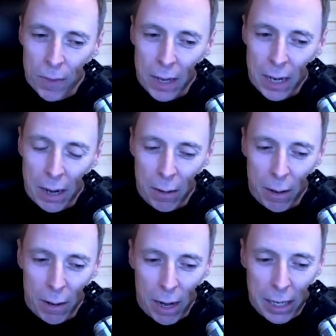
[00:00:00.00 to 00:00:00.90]
Now,
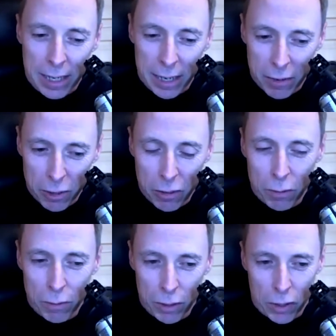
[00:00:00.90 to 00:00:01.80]
I did do
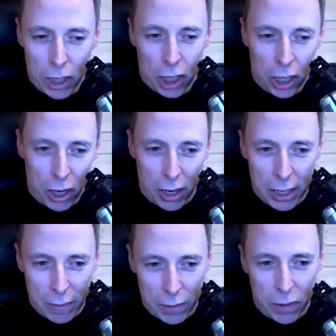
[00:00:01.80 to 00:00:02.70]
research on all the
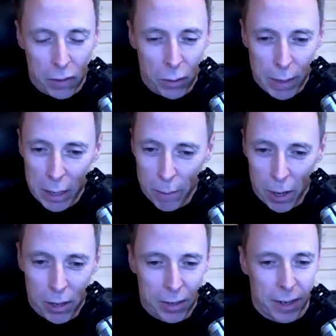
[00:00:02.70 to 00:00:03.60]
different social media
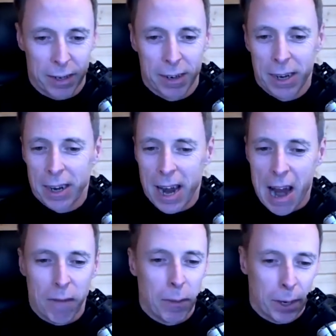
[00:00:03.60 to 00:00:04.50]
blogs, and
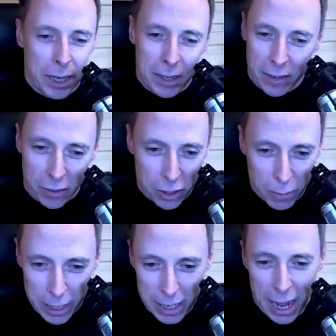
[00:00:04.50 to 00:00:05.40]
everybody in social
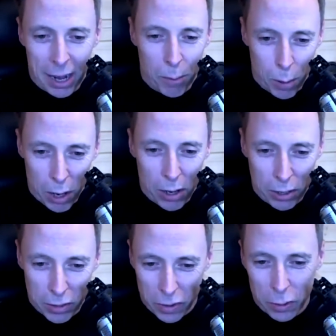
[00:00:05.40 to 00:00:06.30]
media had a blog.
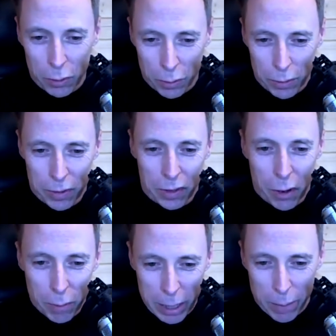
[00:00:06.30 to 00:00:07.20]
So there was so
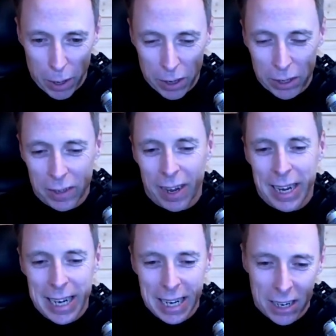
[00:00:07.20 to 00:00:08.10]
many blogs, I
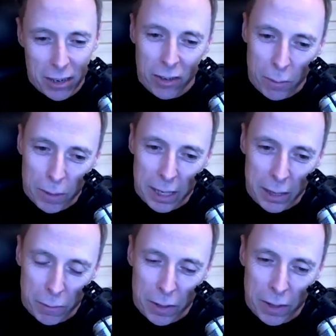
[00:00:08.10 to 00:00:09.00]
need to do something
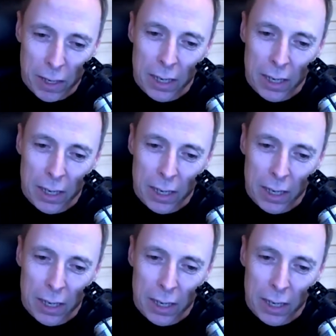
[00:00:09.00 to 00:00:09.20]
different.